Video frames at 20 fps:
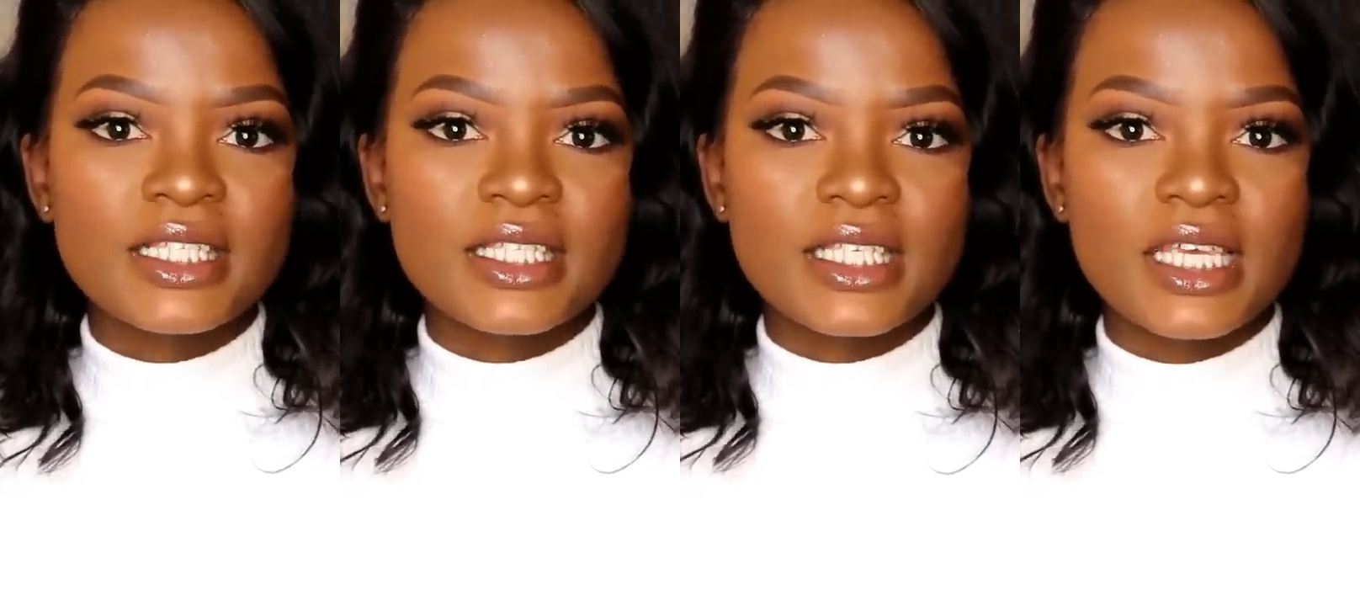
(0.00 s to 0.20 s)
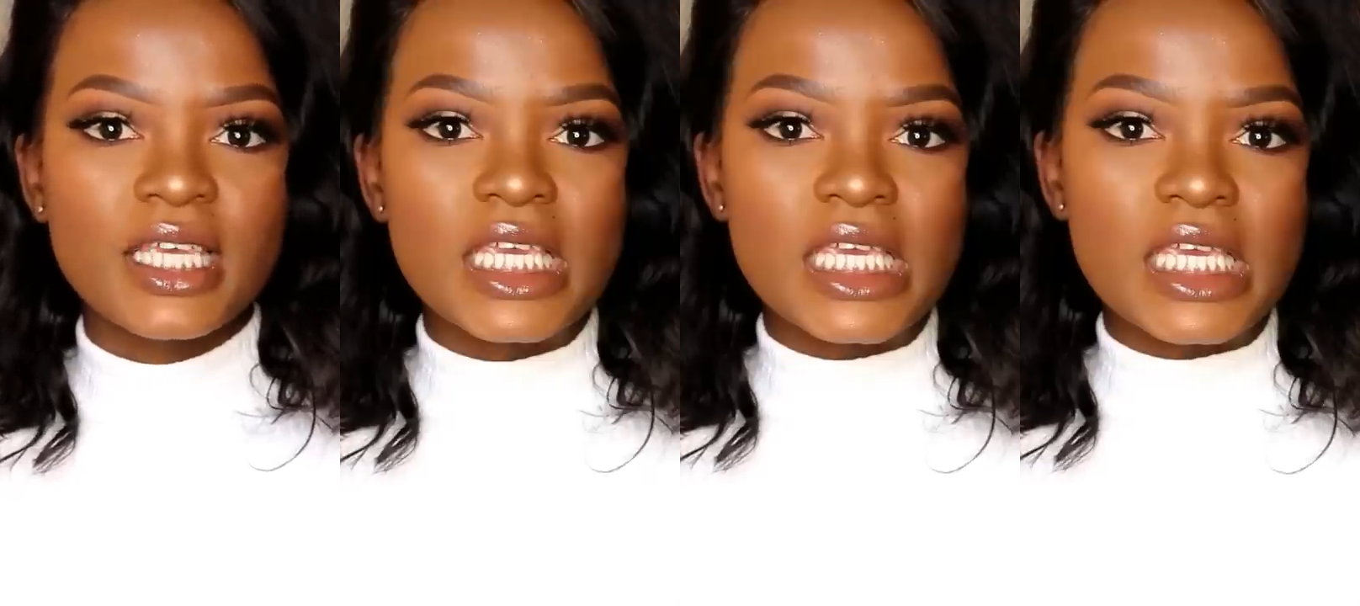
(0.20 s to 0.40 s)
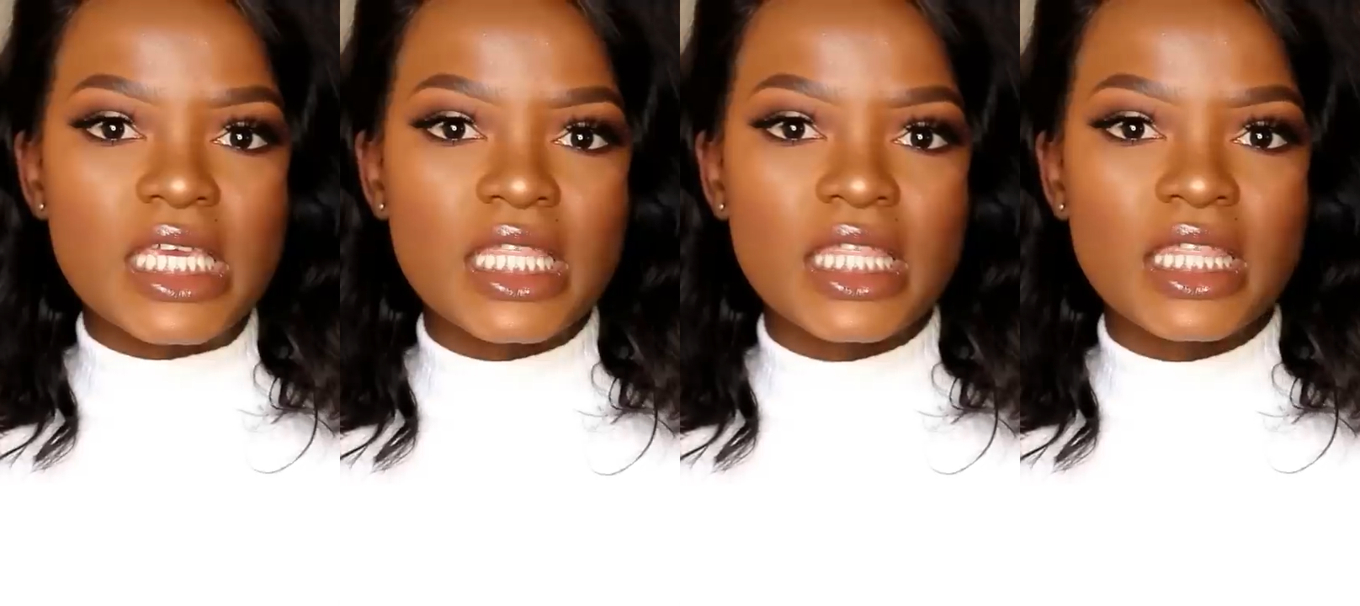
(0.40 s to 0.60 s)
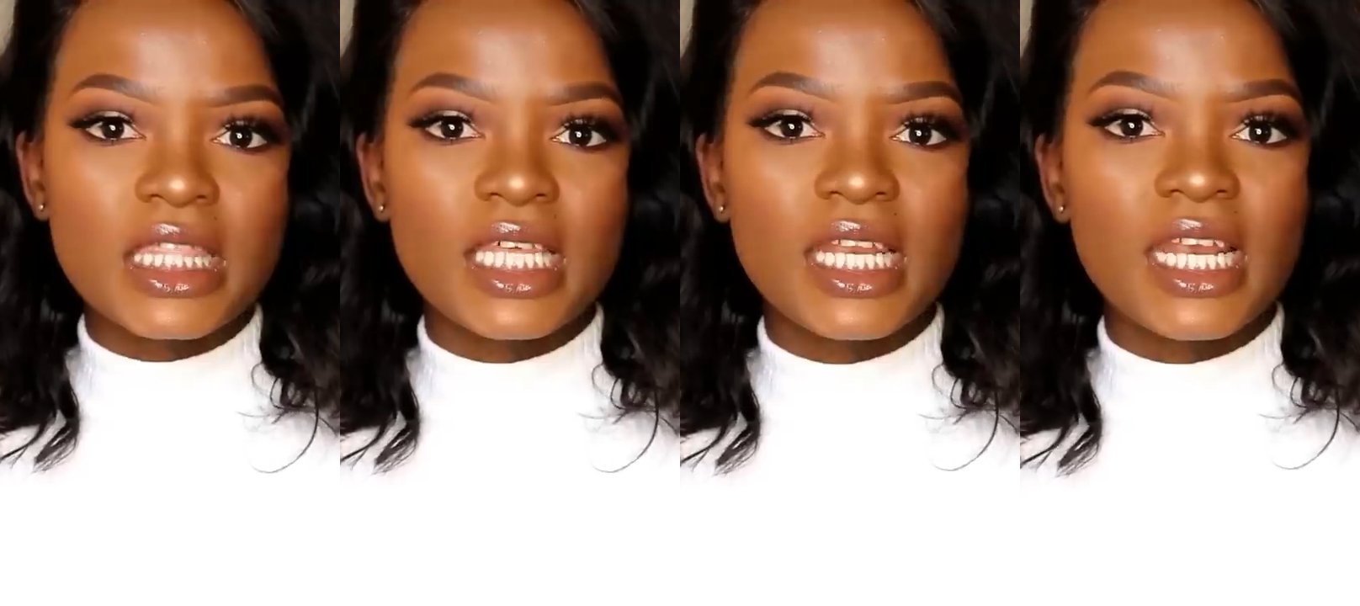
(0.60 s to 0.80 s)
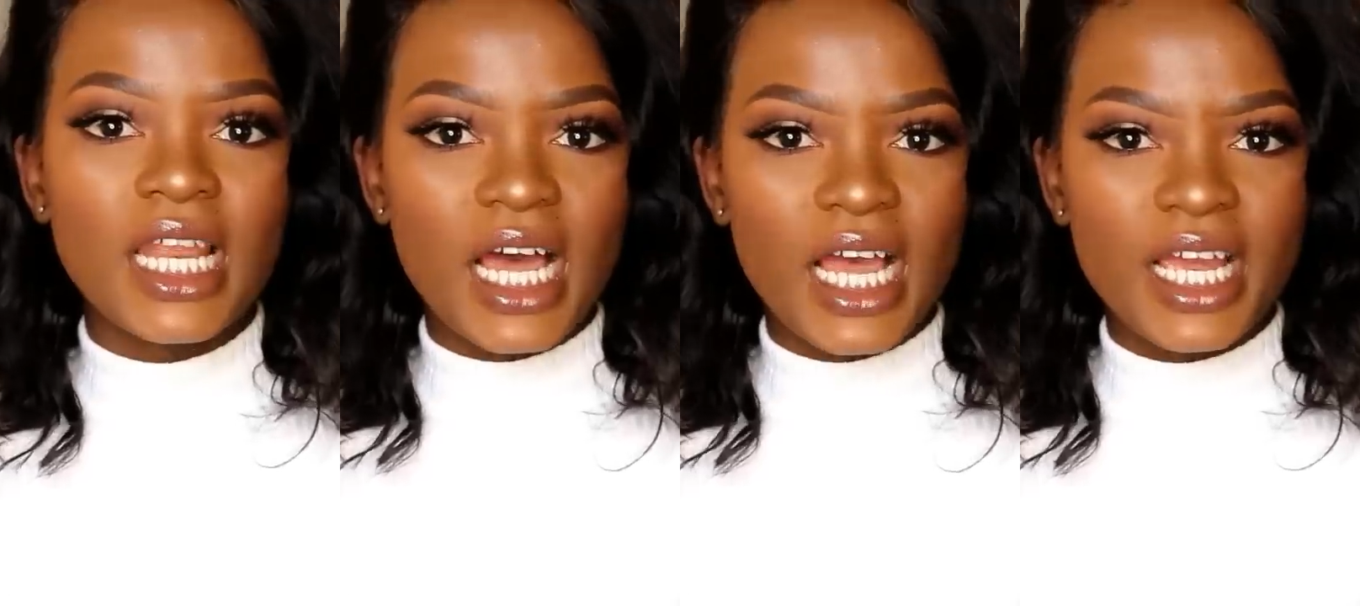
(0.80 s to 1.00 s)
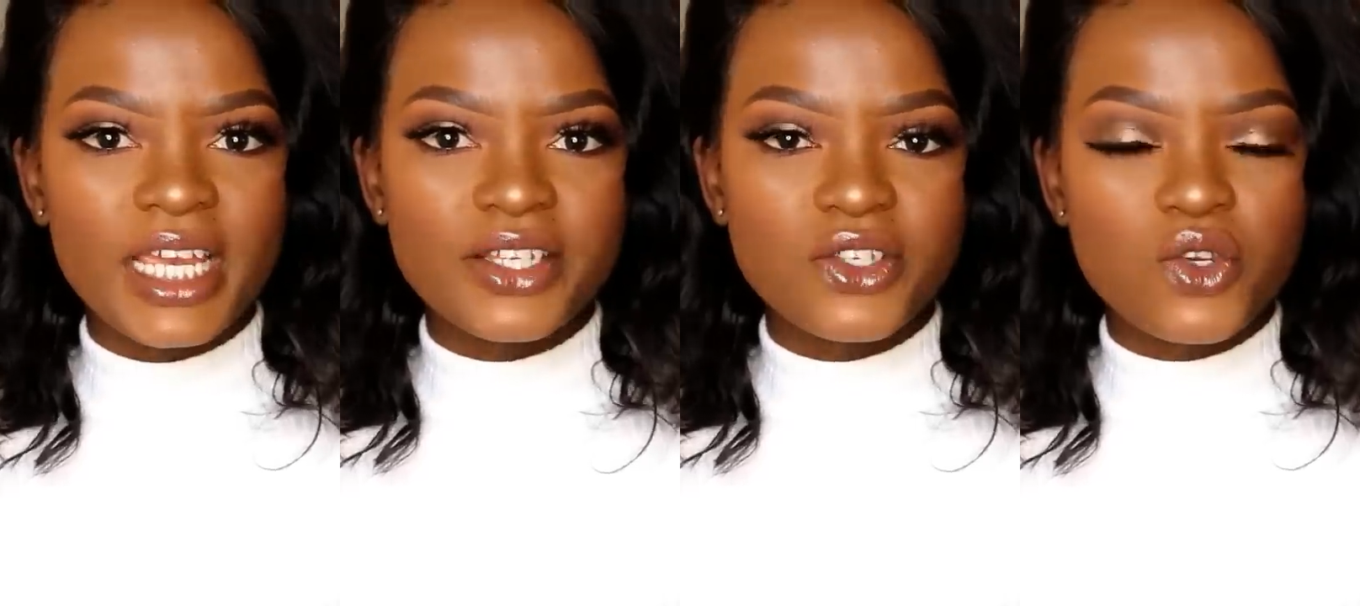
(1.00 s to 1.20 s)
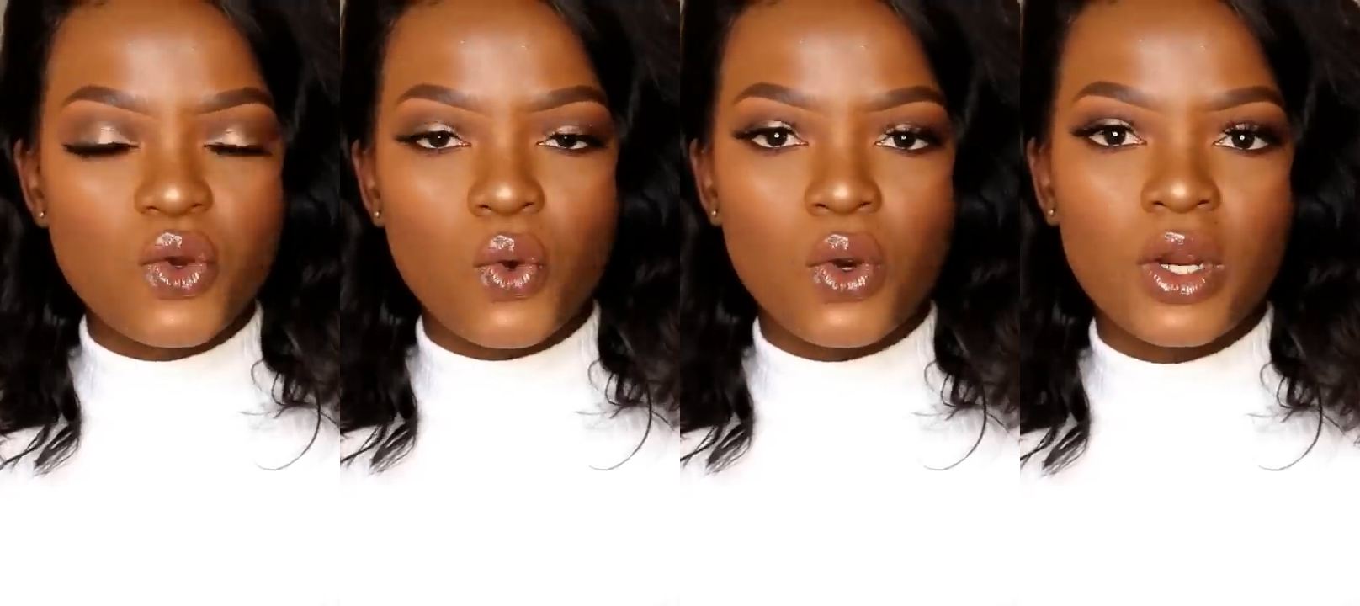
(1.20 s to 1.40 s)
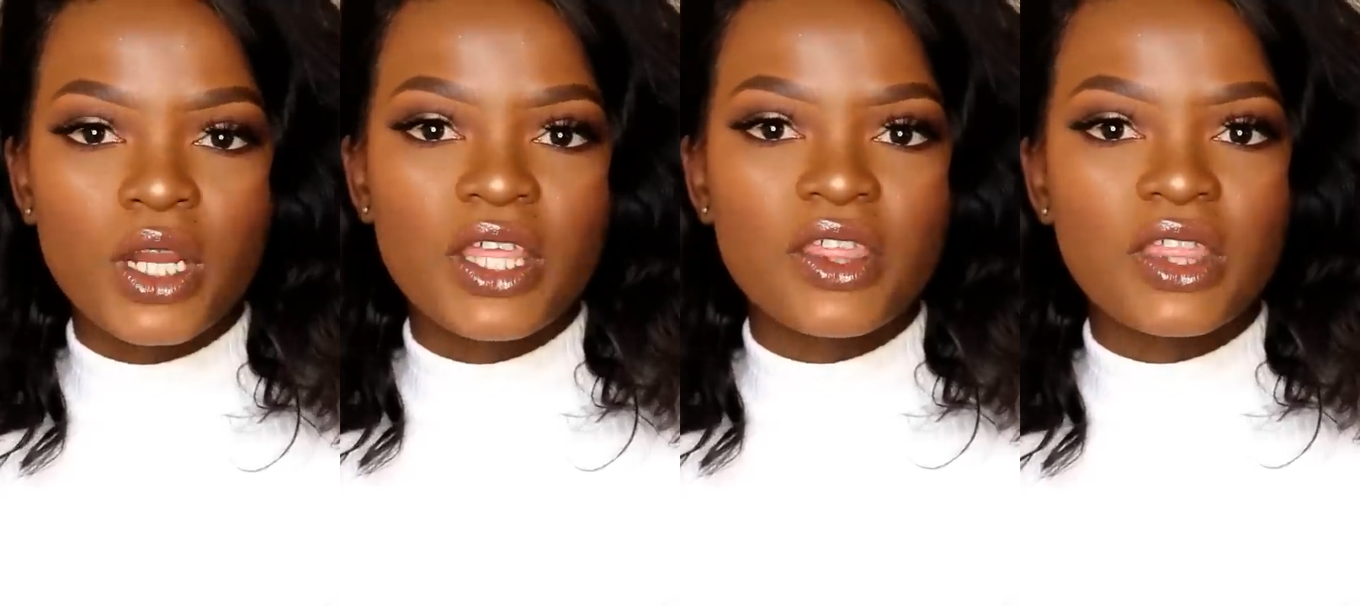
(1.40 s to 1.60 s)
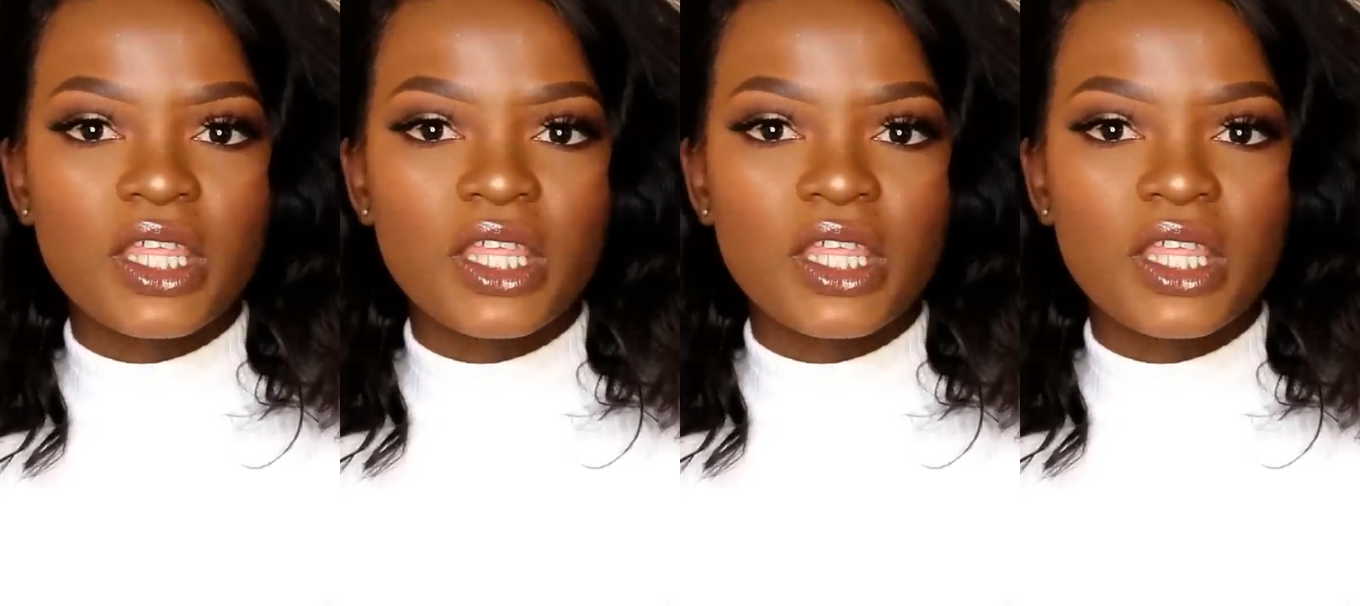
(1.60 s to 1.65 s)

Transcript: in the night or in the